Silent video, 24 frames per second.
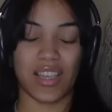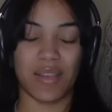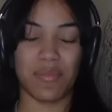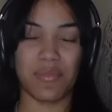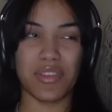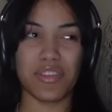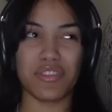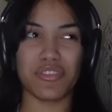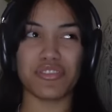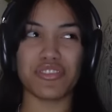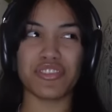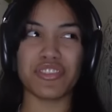I
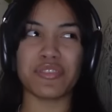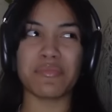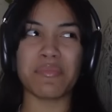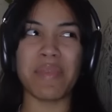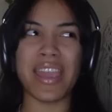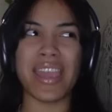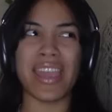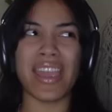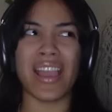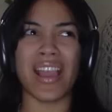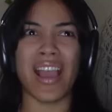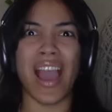mean, you're just
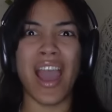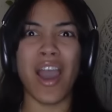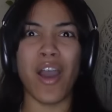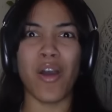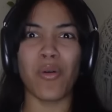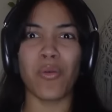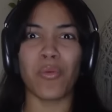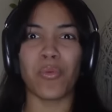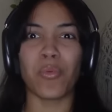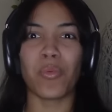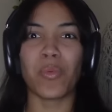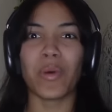making
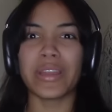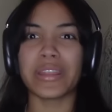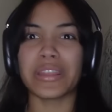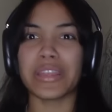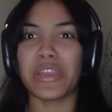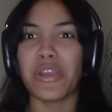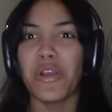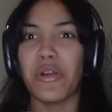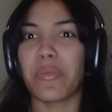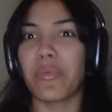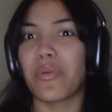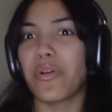out with
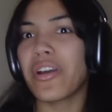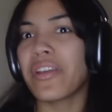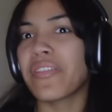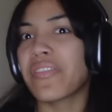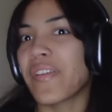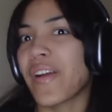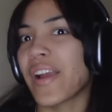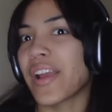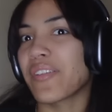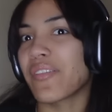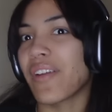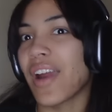your
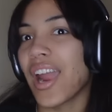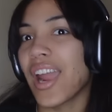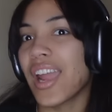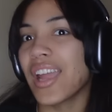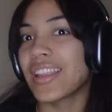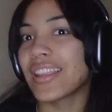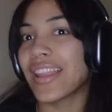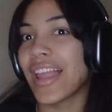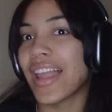boyfriend, right?